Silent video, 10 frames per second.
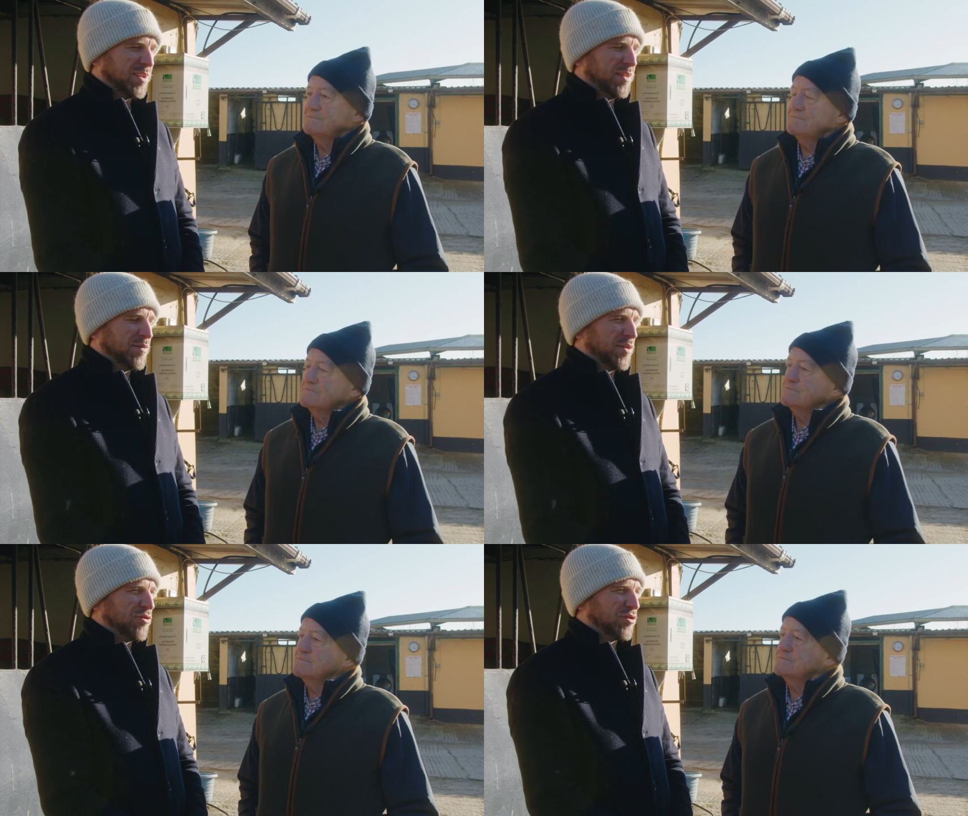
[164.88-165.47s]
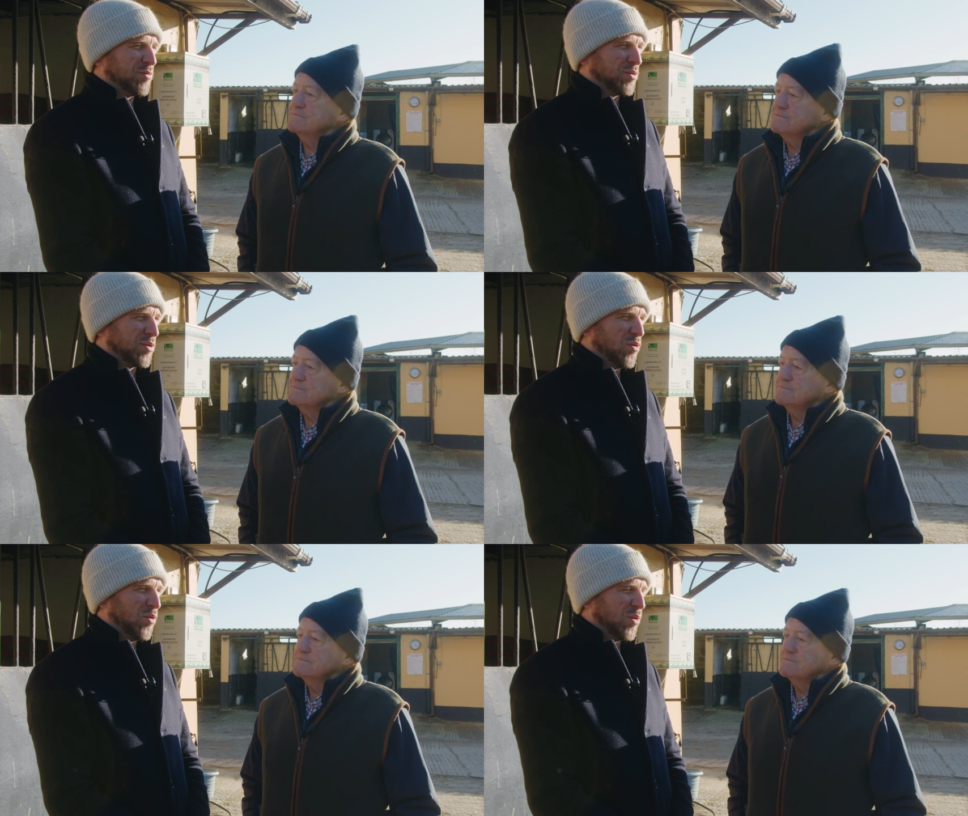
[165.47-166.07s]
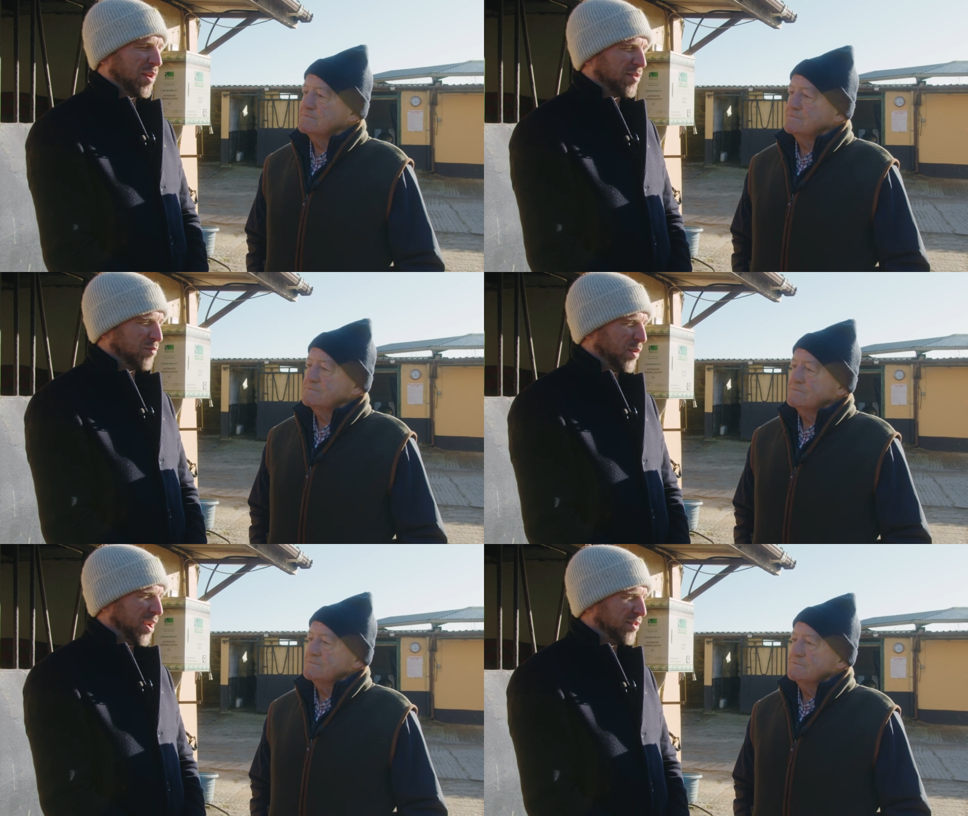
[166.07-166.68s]
Speaker 1: envisage it would go as
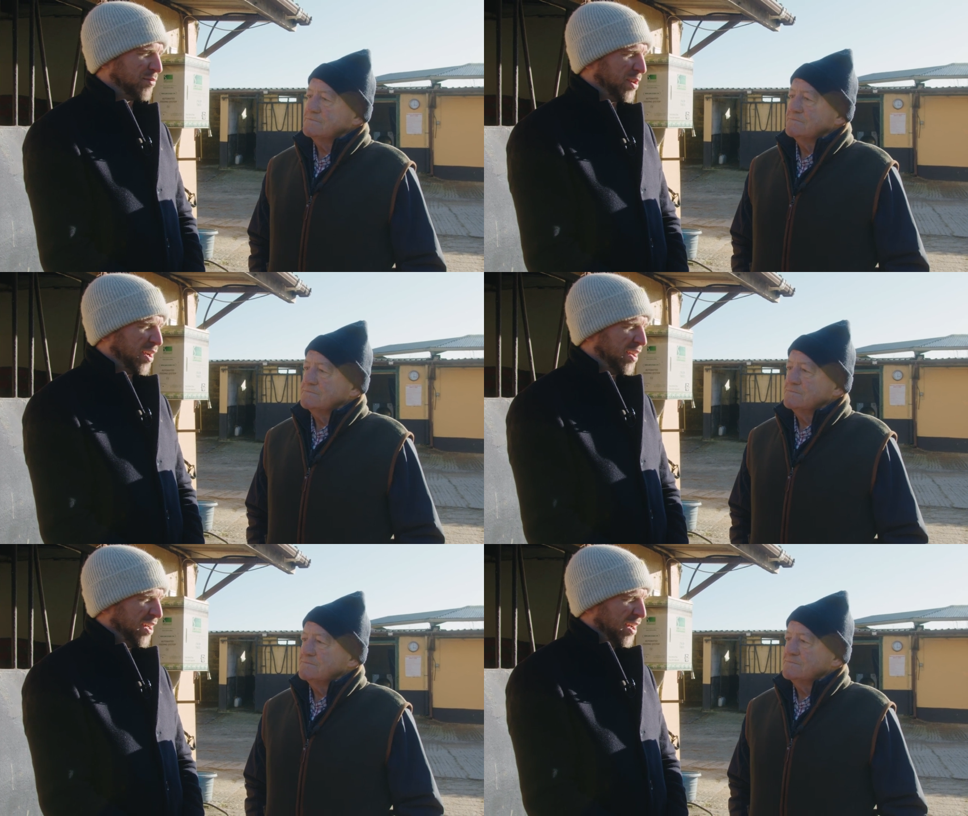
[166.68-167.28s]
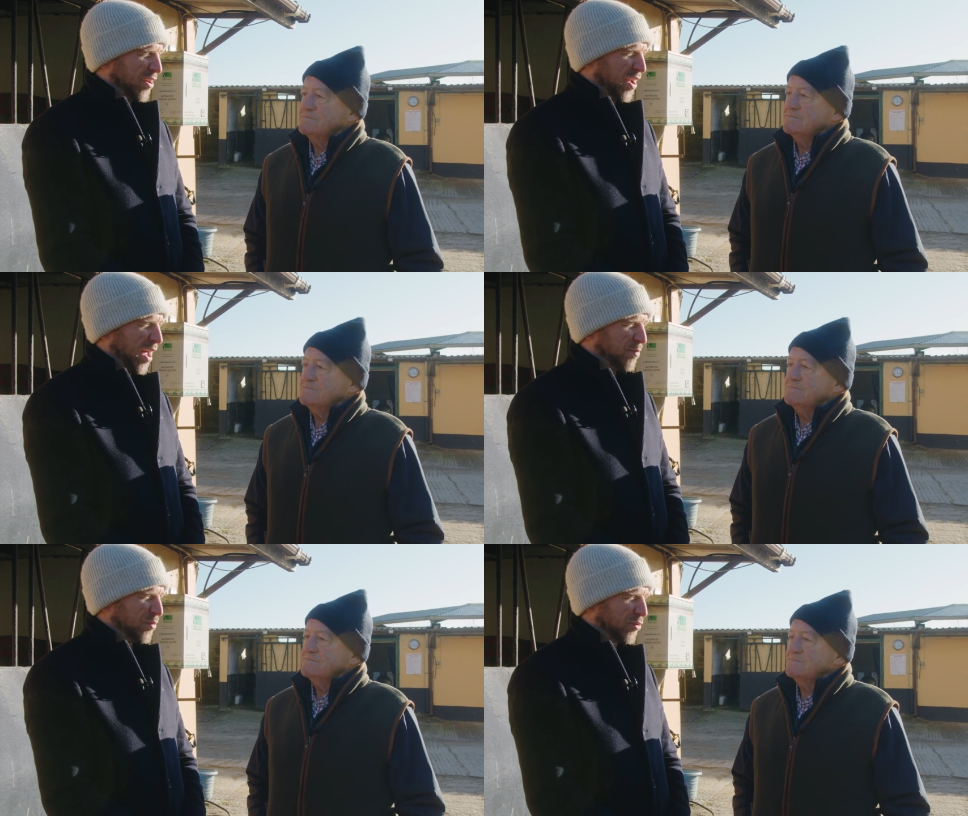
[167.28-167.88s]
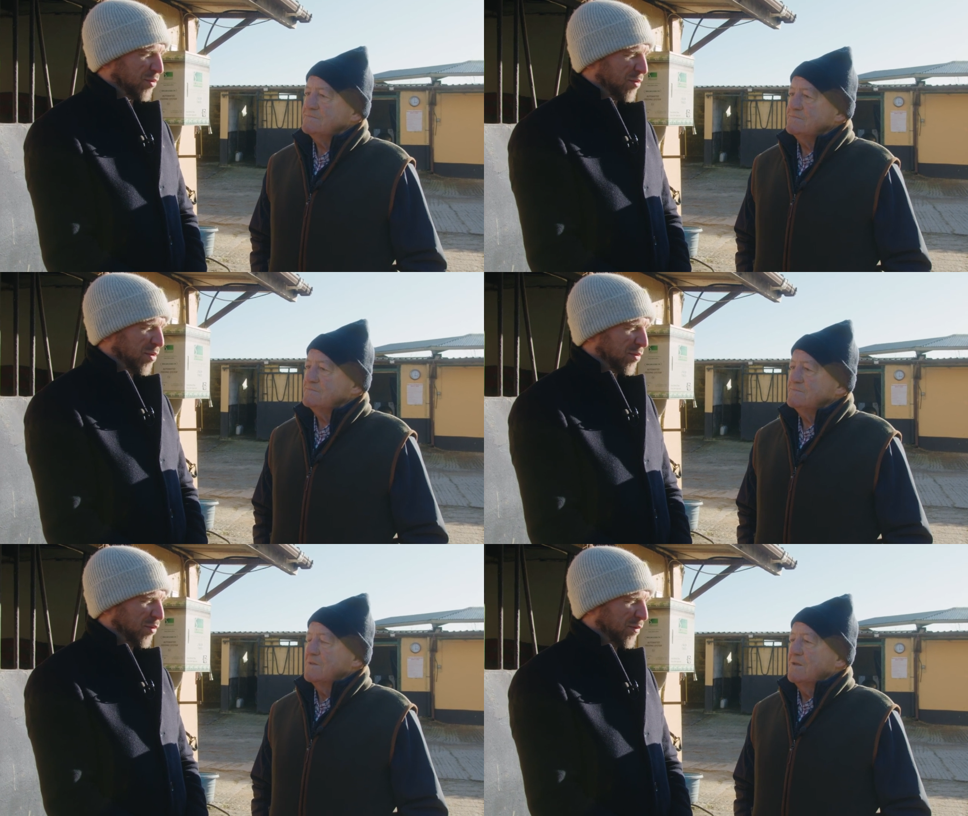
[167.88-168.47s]
it went? Are you happy with your
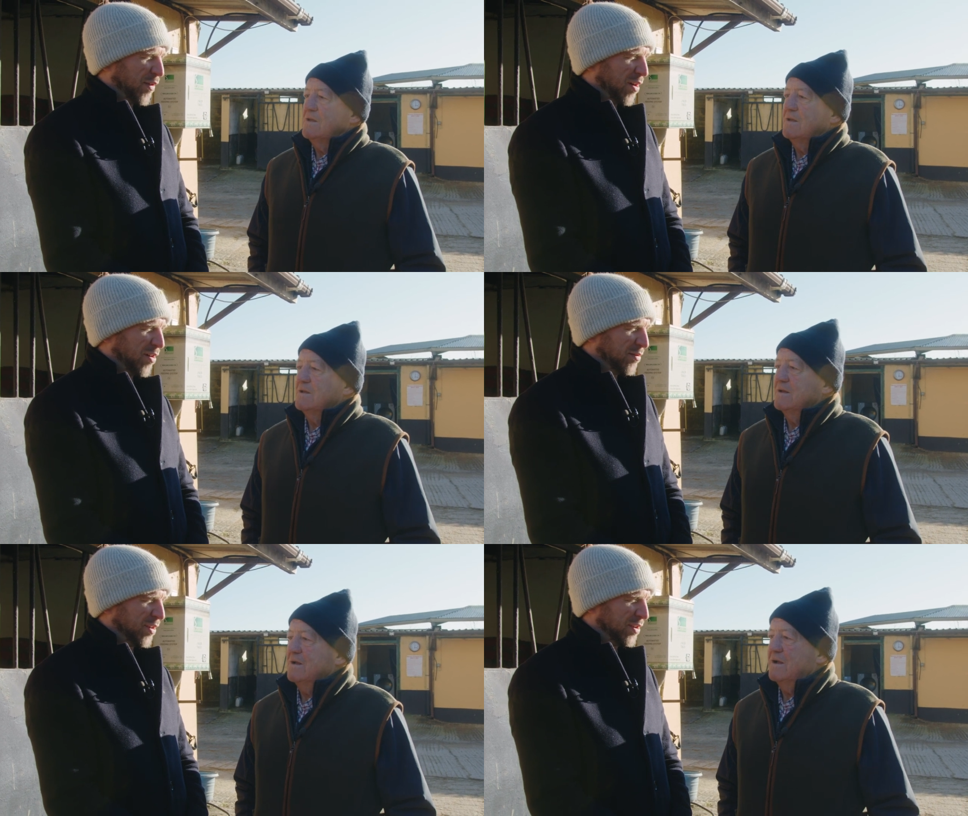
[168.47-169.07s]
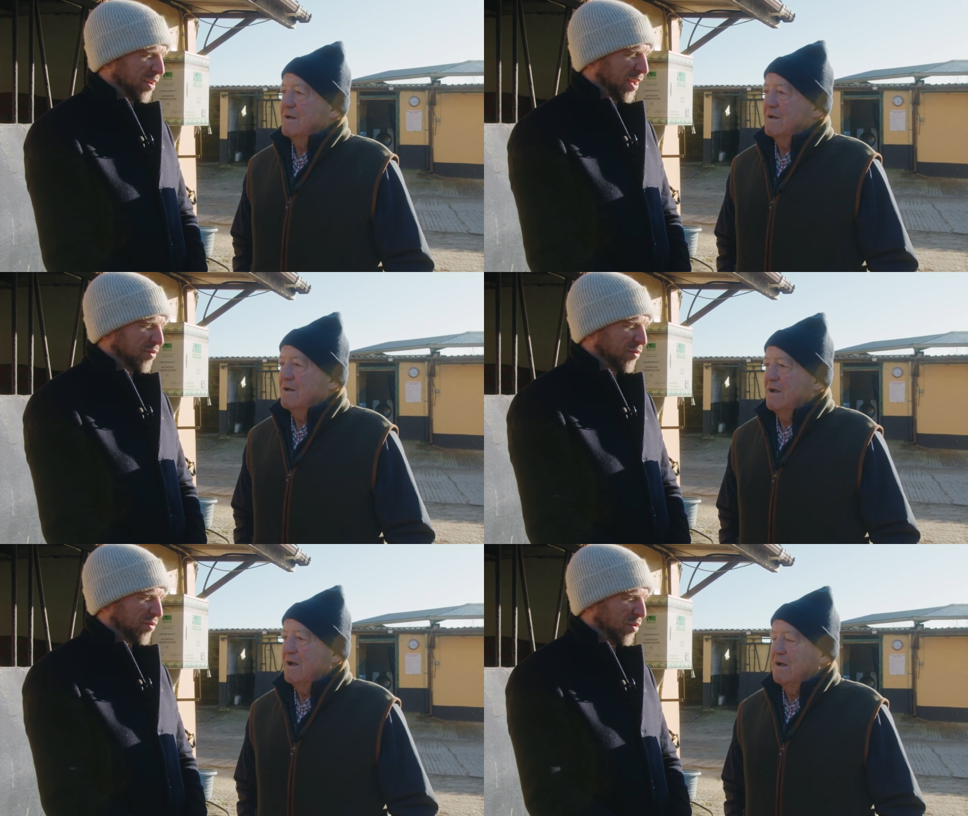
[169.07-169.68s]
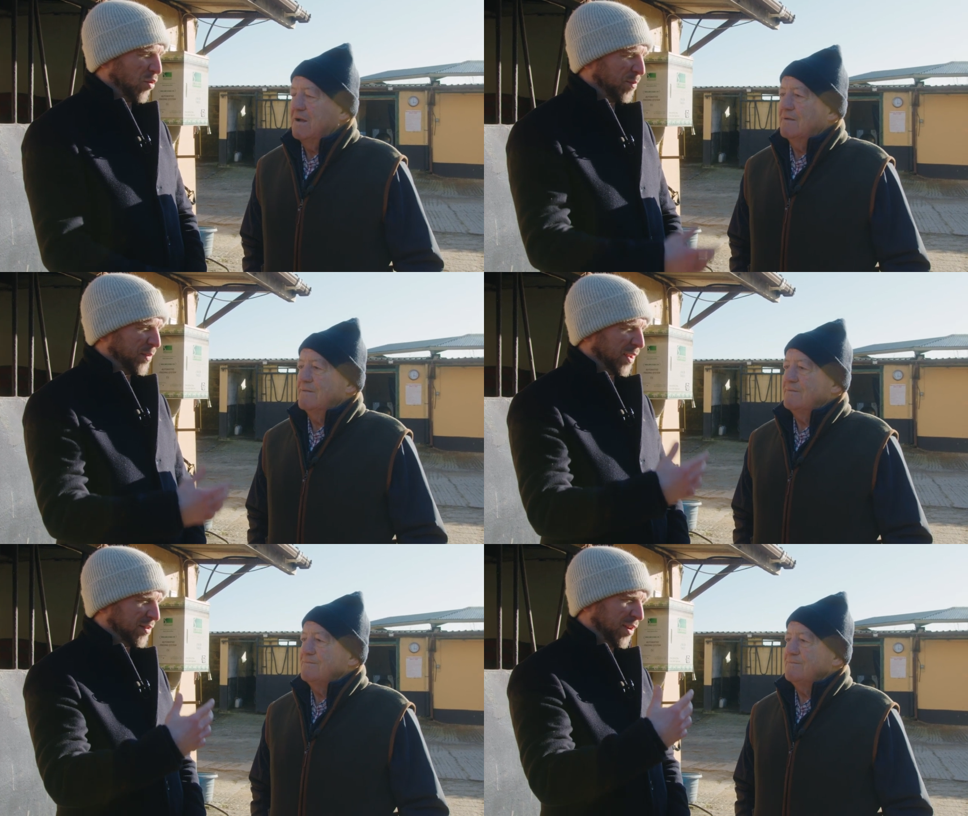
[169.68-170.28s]
career so far? And I guess you're still
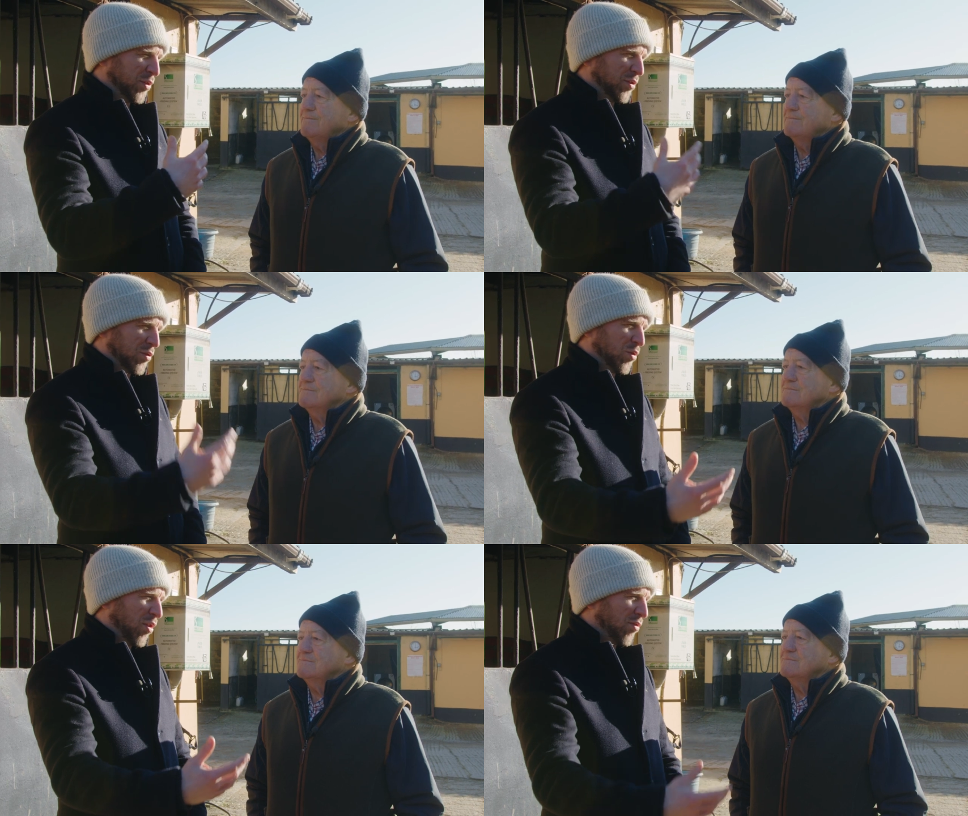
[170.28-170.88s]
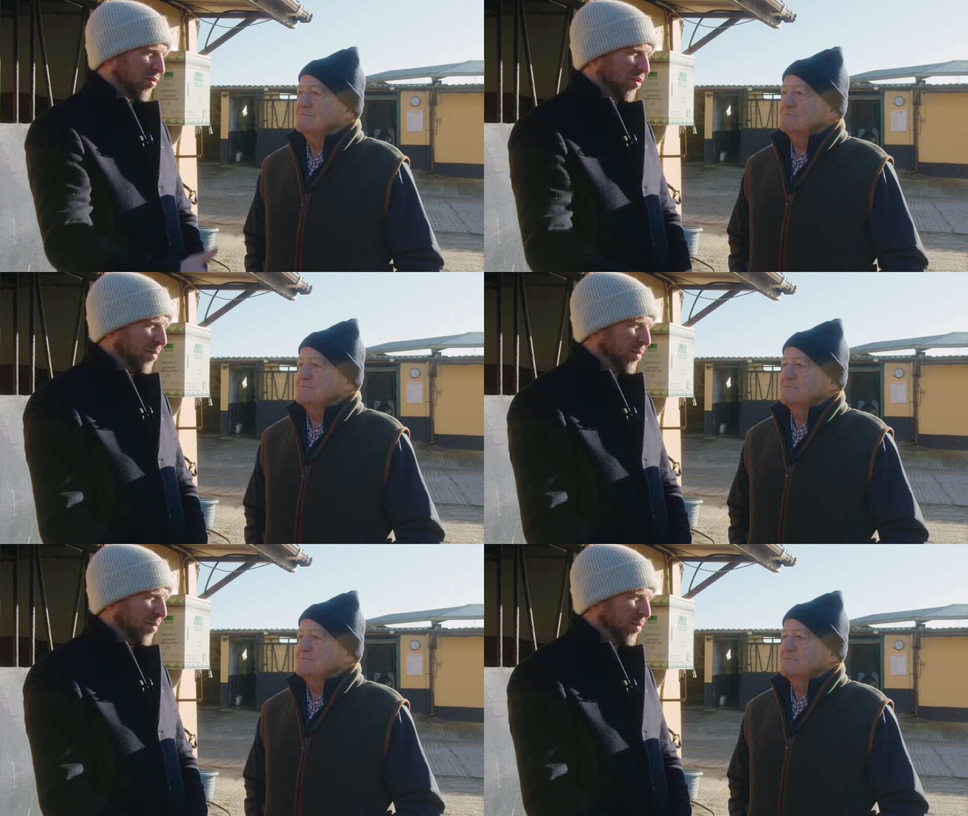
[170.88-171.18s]
hoping that another good horse can come